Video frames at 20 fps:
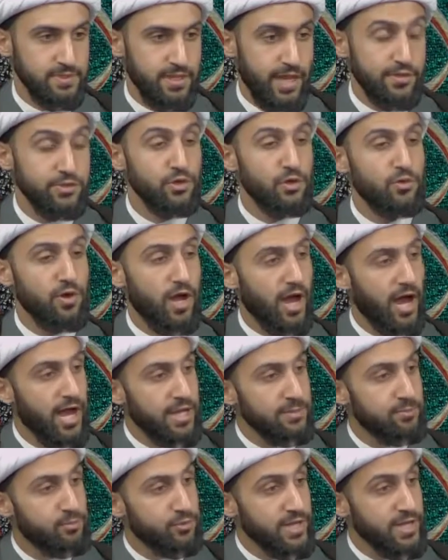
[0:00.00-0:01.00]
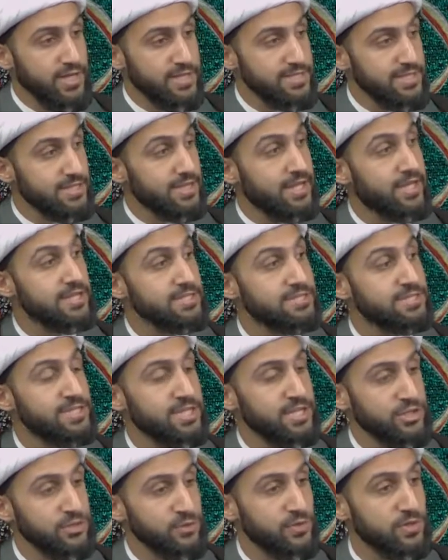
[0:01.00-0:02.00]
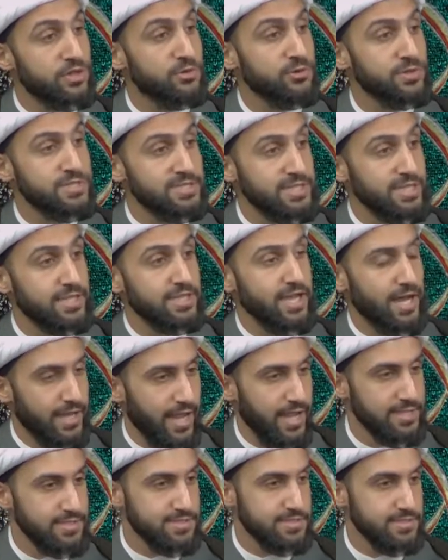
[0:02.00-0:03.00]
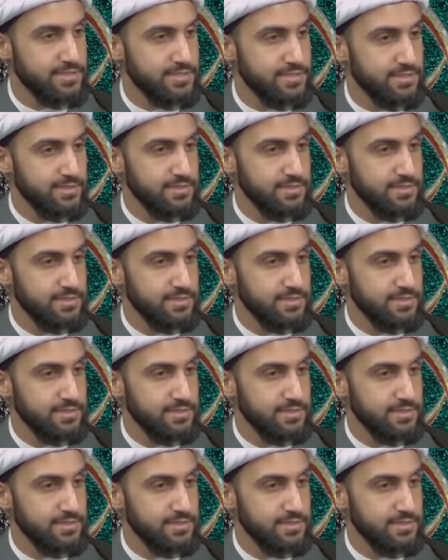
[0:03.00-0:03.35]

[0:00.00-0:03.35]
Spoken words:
And the Quran brings a continual critique against